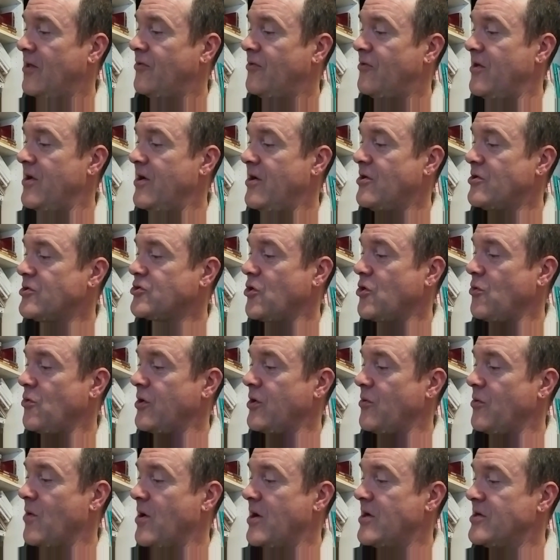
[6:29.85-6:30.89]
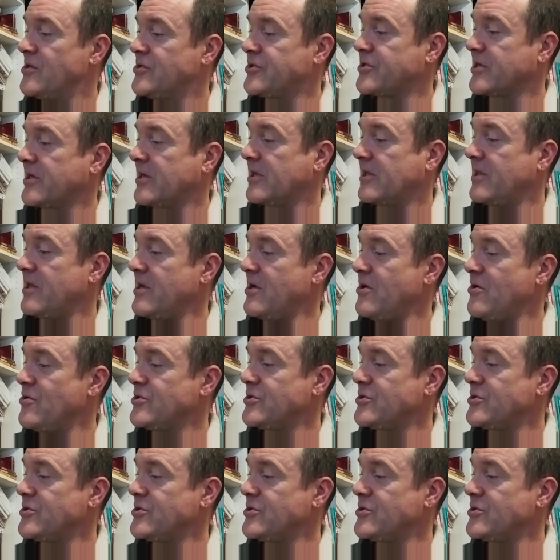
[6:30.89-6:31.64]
There Tony was, clear